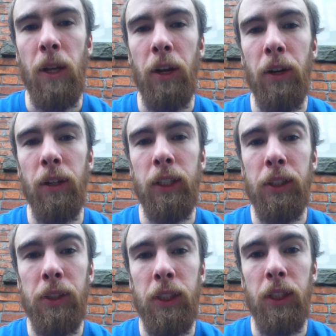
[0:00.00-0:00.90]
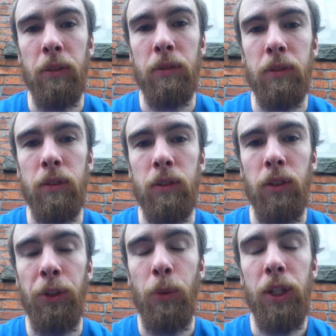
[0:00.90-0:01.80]
are guilty of,
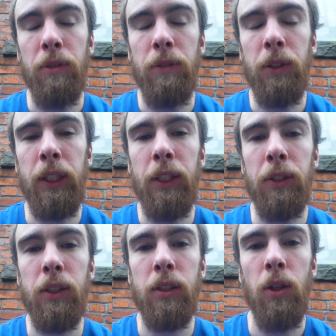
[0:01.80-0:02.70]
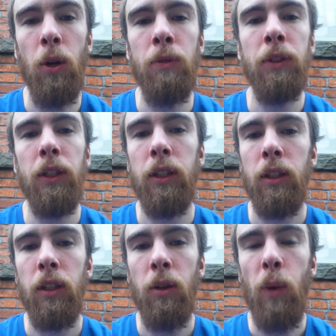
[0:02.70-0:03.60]
or what you feel guilt over,
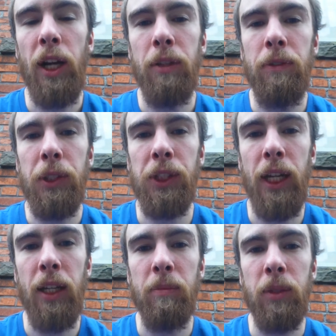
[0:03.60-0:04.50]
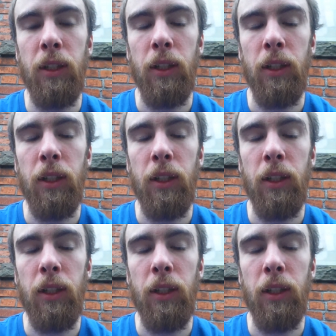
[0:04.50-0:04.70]
why you feel shame,